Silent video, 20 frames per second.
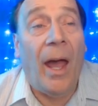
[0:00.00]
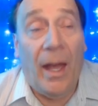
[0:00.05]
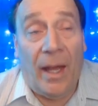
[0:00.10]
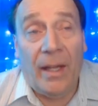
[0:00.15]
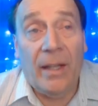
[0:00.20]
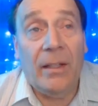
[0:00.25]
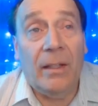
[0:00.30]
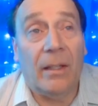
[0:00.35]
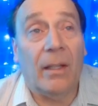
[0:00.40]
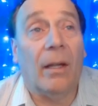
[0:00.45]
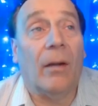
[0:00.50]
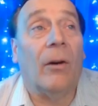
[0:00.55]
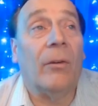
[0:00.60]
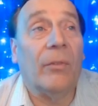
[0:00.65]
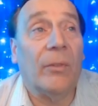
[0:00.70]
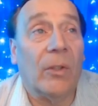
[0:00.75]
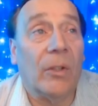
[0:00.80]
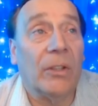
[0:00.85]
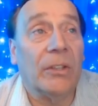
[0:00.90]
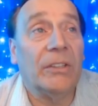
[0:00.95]
and
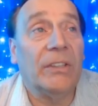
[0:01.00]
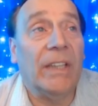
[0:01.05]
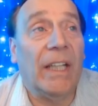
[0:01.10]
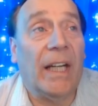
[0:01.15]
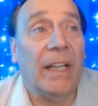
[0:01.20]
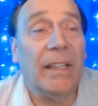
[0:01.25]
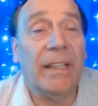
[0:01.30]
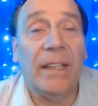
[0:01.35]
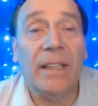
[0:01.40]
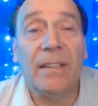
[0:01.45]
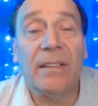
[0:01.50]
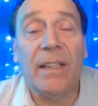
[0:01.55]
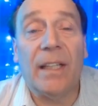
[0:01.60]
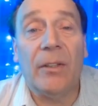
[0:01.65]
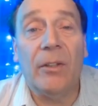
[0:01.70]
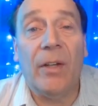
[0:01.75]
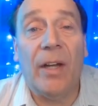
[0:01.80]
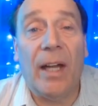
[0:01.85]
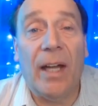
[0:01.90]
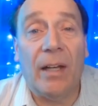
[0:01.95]
of course, the idea is
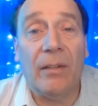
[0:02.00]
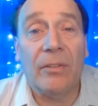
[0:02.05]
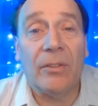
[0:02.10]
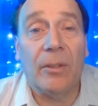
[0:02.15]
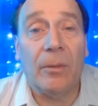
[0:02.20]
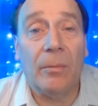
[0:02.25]
that you have